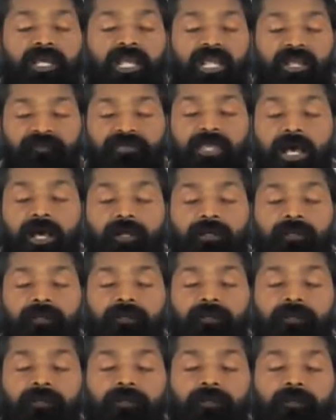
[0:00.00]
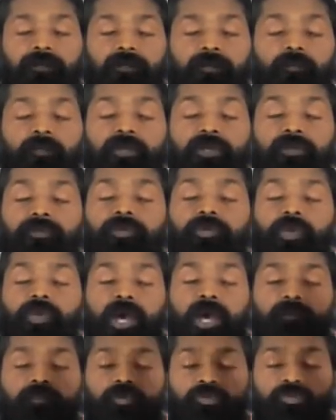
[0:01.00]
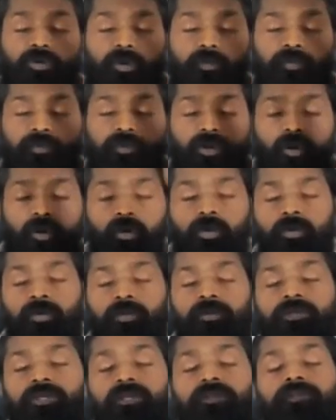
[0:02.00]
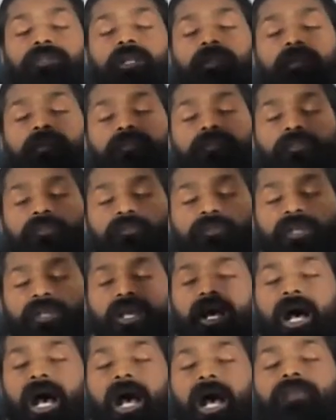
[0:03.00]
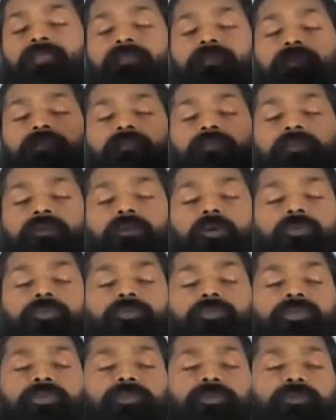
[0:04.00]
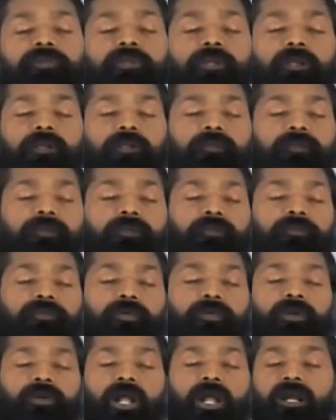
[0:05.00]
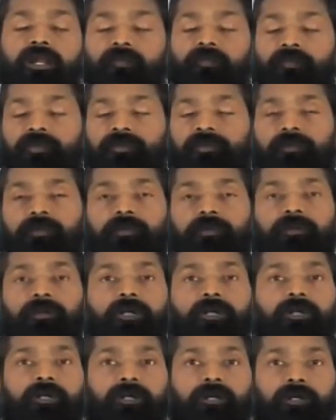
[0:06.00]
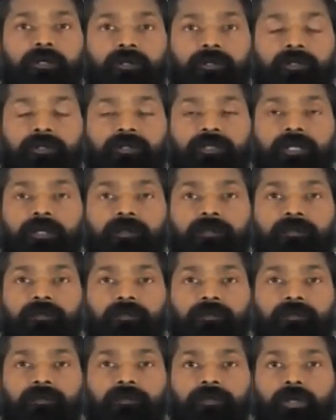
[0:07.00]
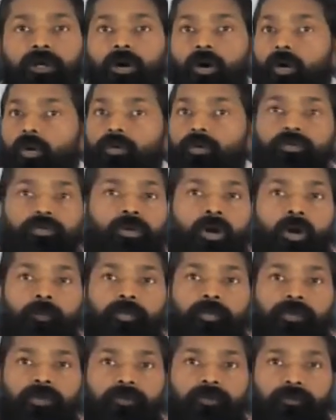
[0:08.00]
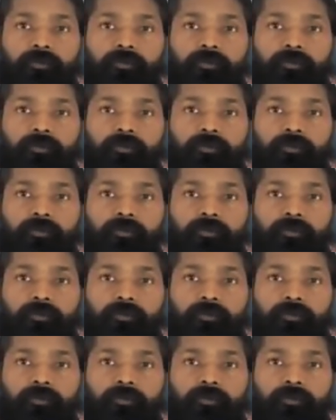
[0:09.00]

If that means you have dropped all the intelligence, either is the conscious intelligence or artificial intelligence, all dropped.